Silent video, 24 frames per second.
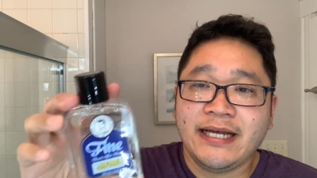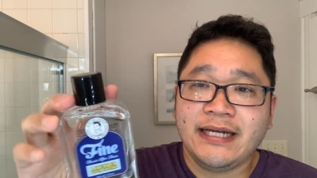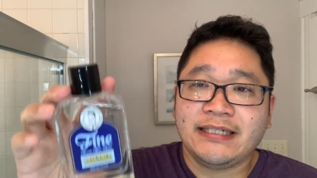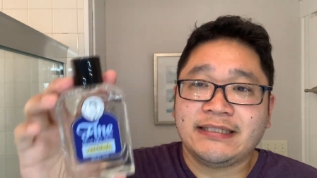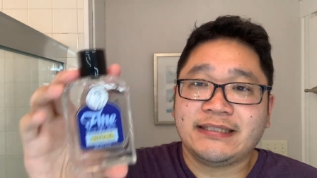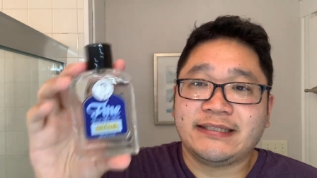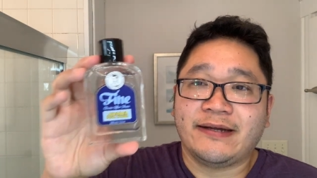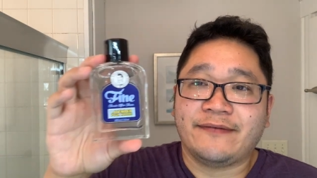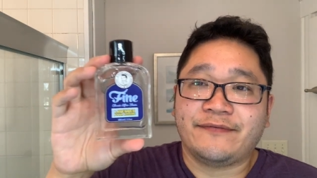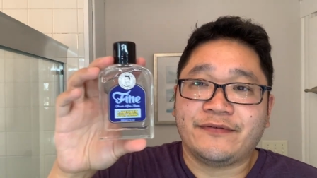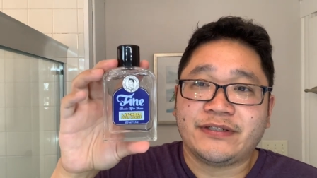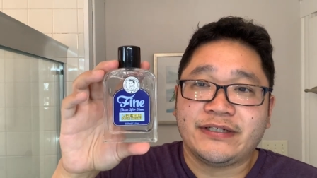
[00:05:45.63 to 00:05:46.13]

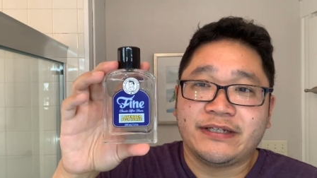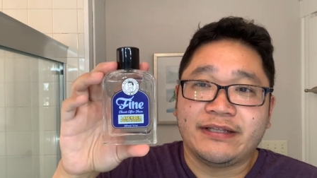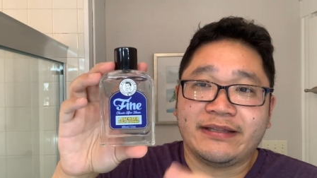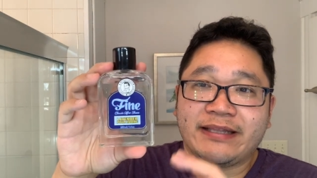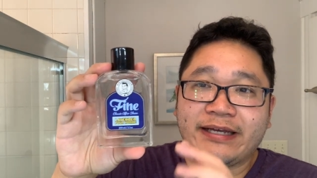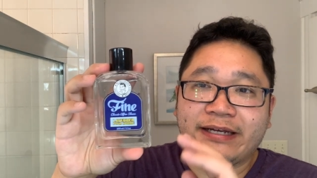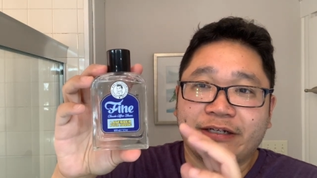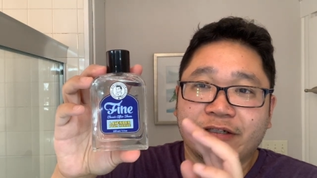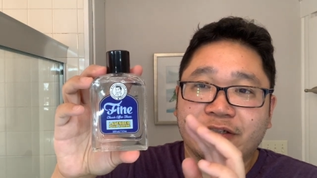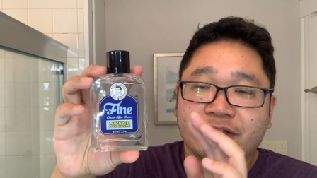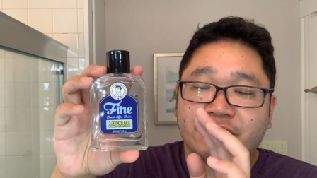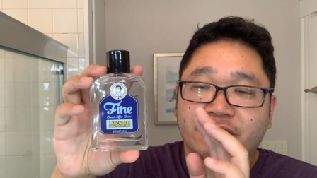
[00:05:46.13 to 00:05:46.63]
Severton,
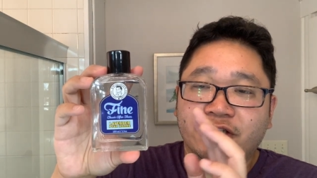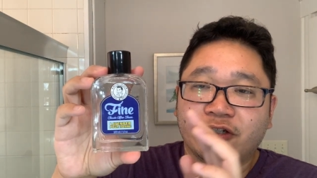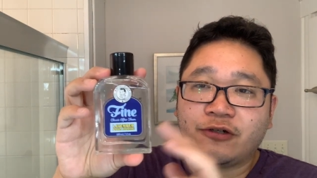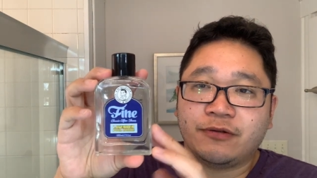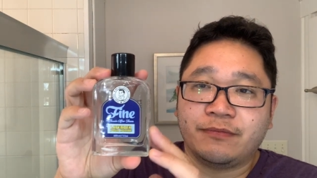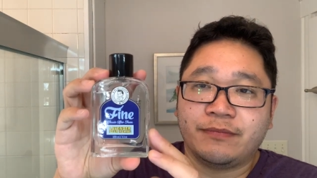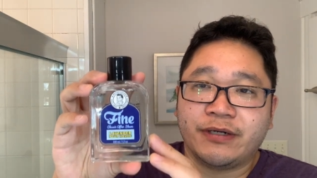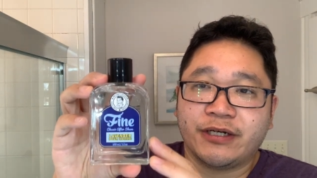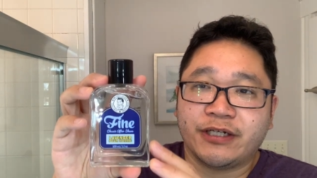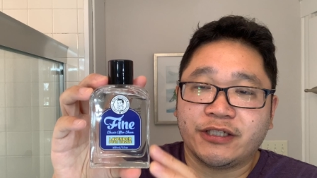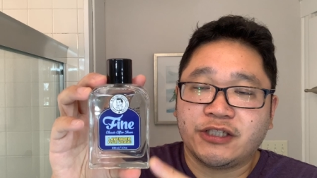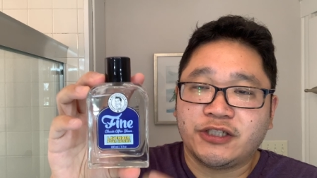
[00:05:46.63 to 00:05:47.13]
thank you so
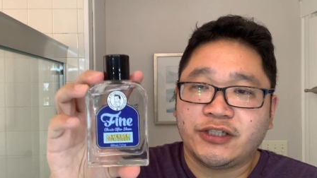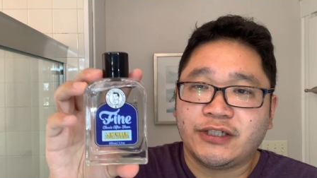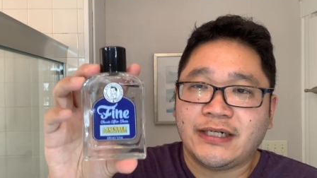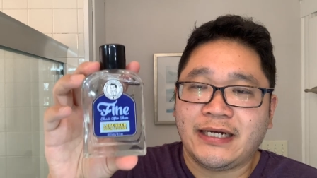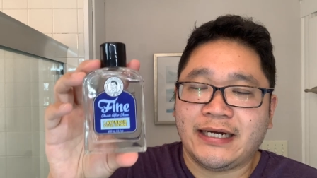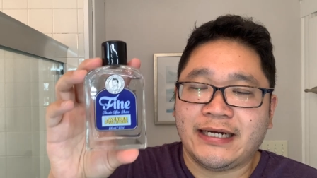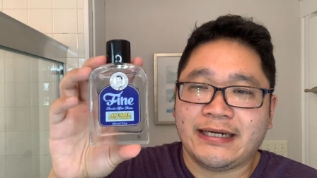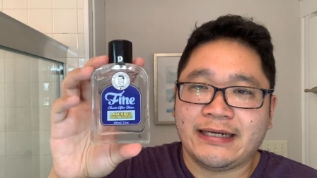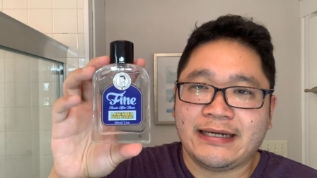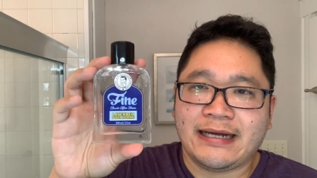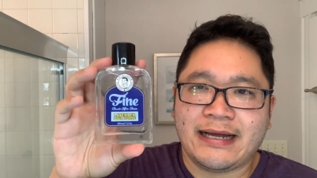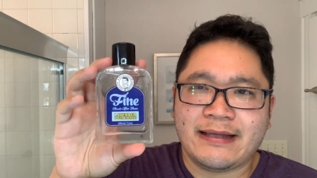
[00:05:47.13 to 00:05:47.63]
much. Uh,
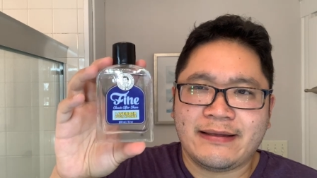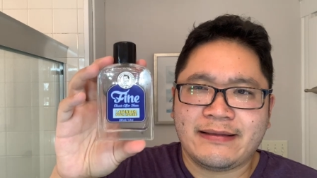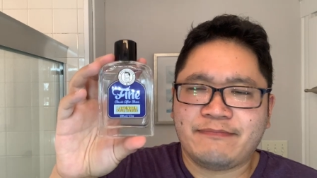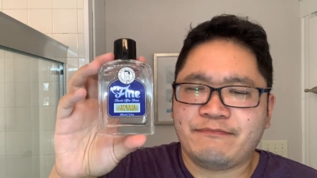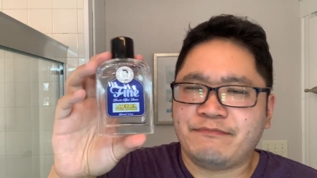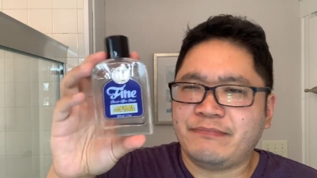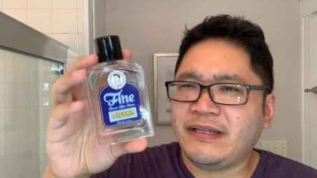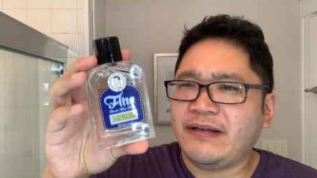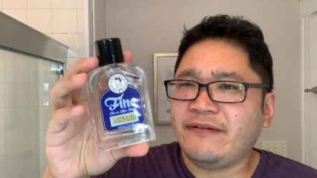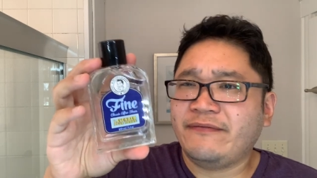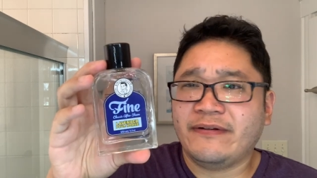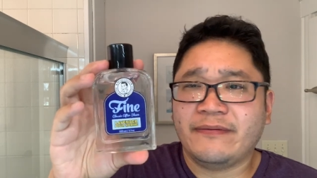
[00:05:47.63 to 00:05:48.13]
I
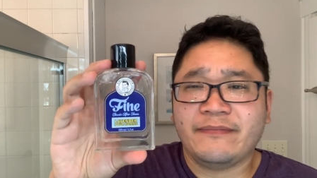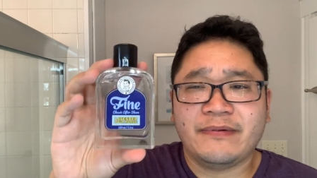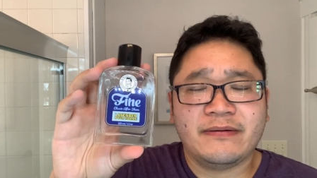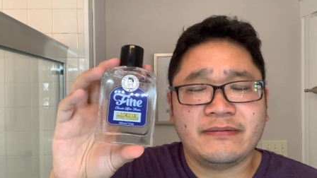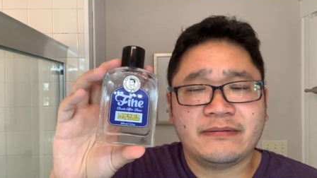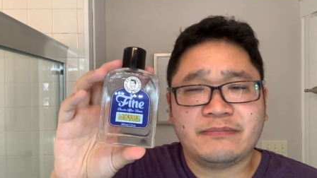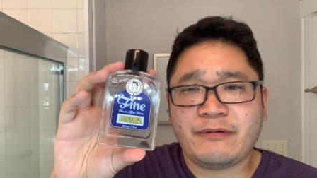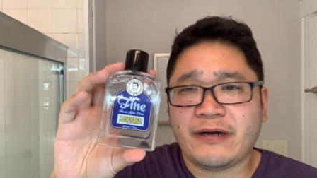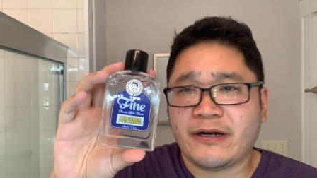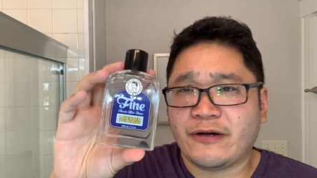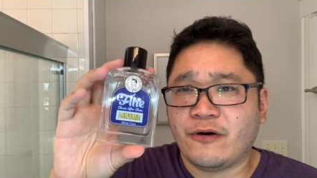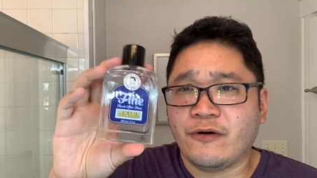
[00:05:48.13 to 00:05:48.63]
believe it's
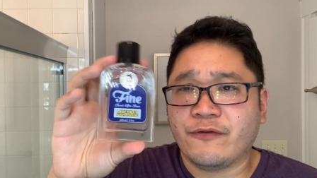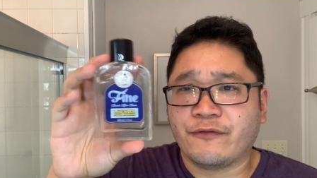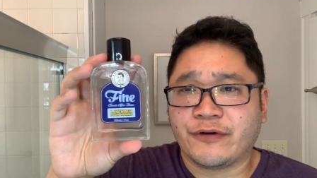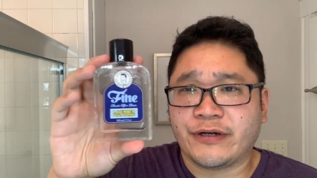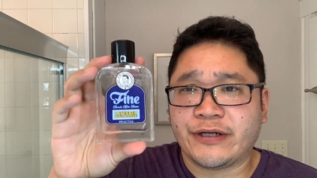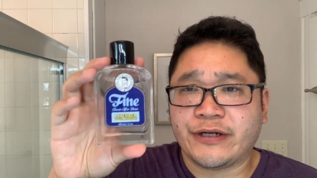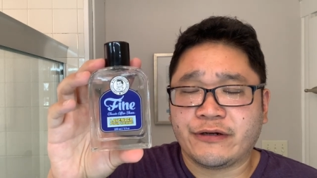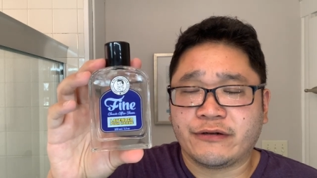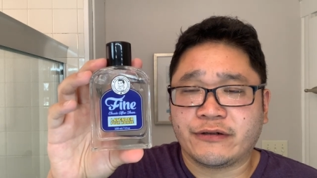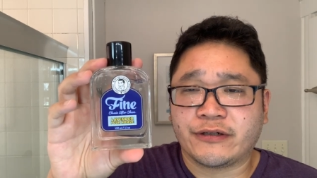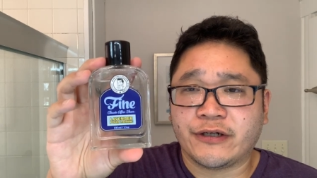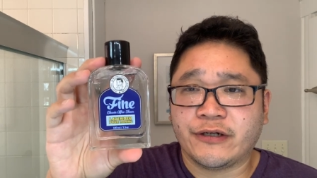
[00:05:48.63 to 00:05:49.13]
probably over a
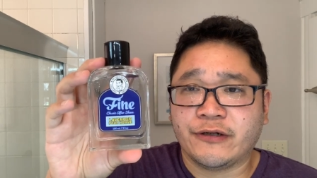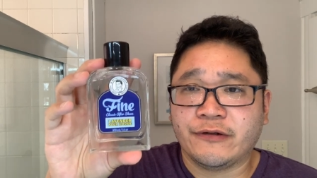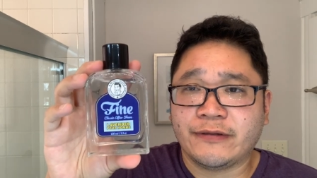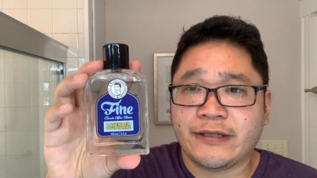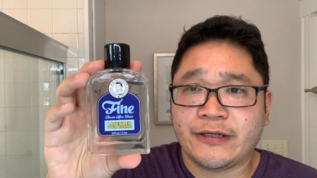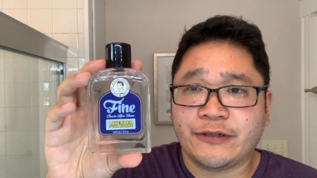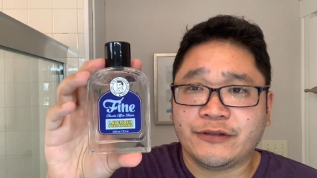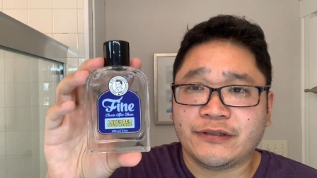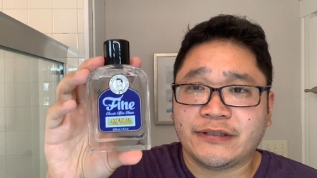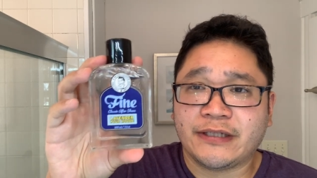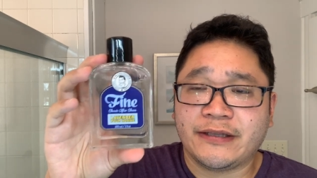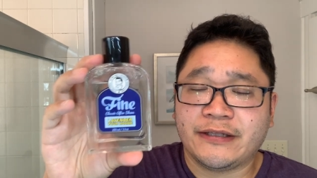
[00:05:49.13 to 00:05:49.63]
year ago
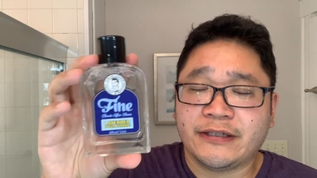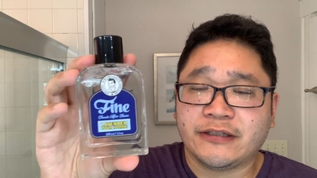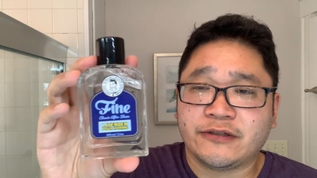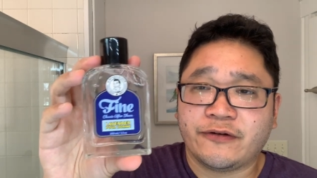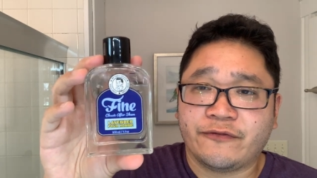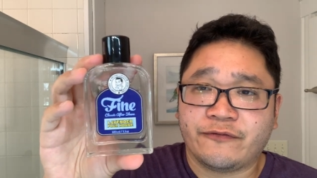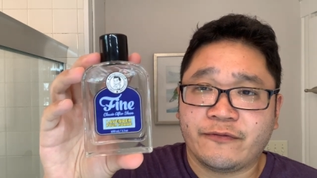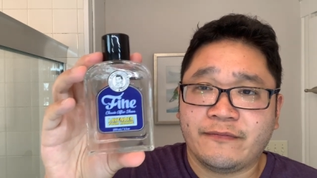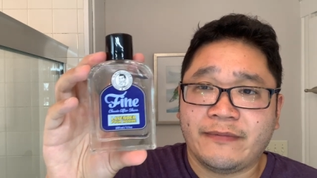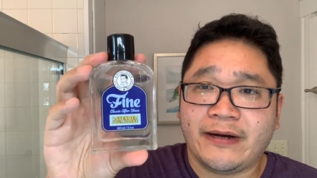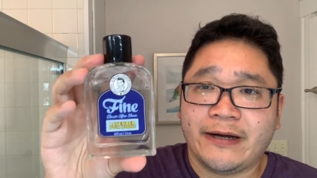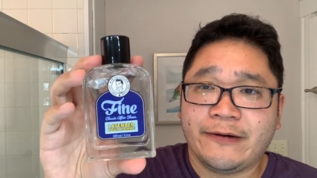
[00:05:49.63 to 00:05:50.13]
that you sent this
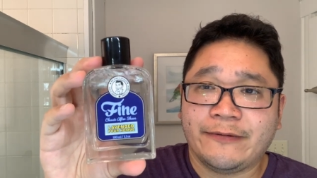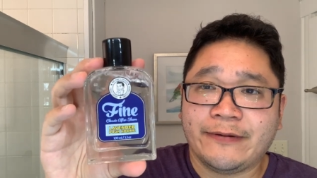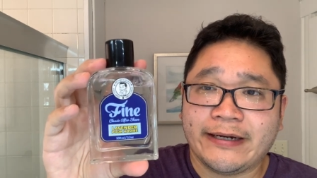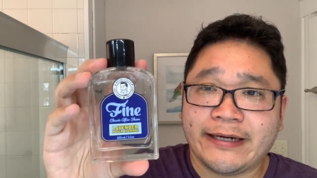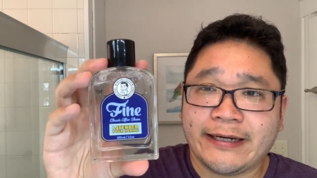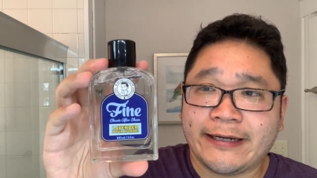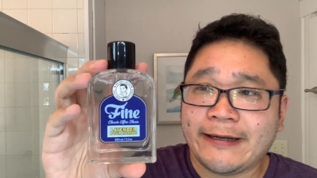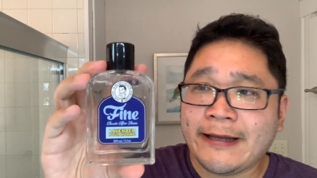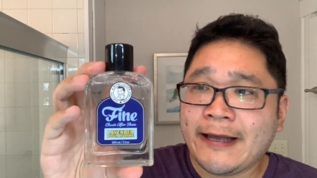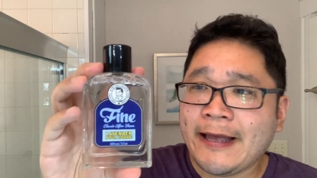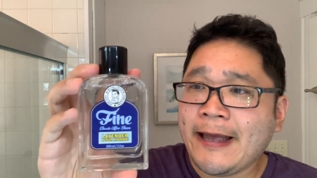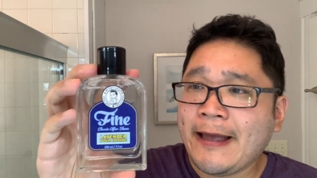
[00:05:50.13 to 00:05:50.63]
over my way,